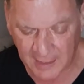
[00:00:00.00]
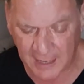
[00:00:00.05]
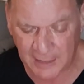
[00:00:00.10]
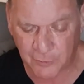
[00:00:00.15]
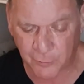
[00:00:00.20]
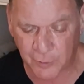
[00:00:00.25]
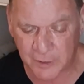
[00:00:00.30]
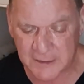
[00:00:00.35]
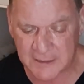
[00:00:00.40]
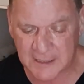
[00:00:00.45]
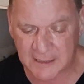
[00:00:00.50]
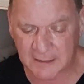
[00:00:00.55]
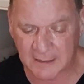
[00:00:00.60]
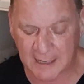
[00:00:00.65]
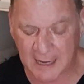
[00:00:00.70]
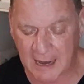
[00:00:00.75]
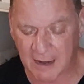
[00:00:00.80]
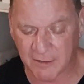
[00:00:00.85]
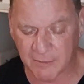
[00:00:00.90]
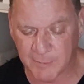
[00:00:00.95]
And
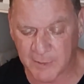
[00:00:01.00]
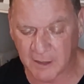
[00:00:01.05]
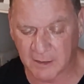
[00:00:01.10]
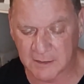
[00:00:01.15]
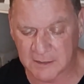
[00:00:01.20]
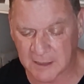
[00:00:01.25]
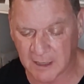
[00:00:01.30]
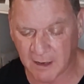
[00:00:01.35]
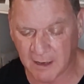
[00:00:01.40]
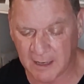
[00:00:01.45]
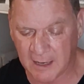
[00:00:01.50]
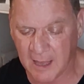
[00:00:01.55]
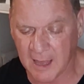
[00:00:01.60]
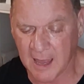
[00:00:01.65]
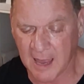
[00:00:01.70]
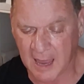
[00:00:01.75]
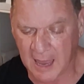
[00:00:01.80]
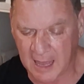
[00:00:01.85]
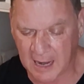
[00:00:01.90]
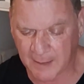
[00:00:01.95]
recently out of the military,
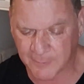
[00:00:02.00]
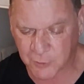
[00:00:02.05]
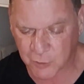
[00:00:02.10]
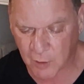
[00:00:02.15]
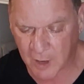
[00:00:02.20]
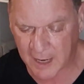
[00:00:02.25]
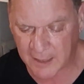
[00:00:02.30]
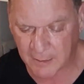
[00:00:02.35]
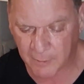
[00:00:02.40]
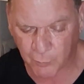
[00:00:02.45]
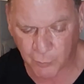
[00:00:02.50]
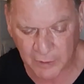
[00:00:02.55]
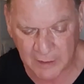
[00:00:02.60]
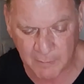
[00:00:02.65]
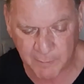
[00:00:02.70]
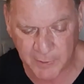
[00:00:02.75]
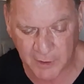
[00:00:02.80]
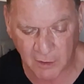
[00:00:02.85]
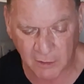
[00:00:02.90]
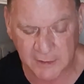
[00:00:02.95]
and I'm trying to
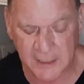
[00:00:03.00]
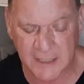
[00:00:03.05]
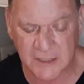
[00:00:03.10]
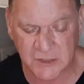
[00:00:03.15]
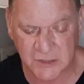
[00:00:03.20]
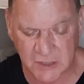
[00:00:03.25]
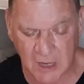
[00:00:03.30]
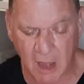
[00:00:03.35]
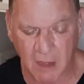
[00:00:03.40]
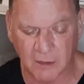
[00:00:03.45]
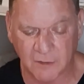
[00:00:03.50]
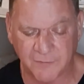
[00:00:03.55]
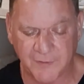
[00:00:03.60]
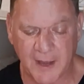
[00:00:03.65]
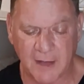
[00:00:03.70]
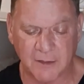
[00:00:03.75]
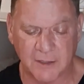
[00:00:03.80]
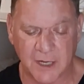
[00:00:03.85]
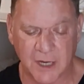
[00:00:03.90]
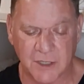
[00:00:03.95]
rebuild a solid
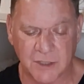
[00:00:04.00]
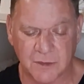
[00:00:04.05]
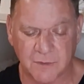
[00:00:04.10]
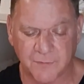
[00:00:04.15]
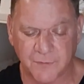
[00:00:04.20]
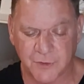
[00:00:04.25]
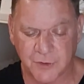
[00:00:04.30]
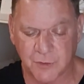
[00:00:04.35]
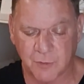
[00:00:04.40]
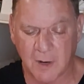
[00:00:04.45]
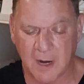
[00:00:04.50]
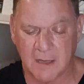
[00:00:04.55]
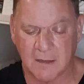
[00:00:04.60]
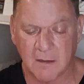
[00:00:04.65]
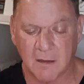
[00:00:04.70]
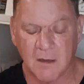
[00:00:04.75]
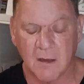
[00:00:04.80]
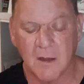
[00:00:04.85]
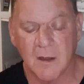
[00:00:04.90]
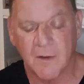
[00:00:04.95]
foundation for
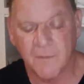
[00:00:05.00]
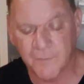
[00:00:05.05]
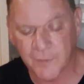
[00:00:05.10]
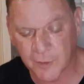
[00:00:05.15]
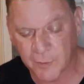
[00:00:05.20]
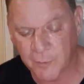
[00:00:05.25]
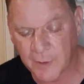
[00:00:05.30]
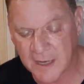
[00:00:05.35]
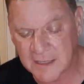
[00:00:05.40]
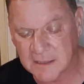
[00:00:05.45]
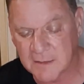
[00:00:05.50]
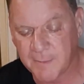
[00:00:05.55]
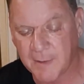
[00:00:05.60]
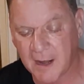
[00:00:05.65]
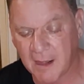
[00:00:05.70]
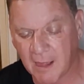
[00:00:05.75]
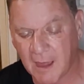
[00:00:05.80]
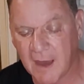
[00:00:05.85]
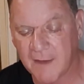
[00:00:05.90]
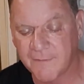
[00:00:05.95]
strength for the rest of
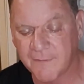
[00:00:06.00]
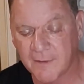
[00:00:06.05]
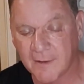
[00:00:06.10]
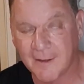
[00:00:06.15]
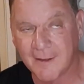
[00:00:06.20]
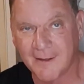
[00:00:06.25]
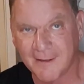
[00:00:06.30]
my life.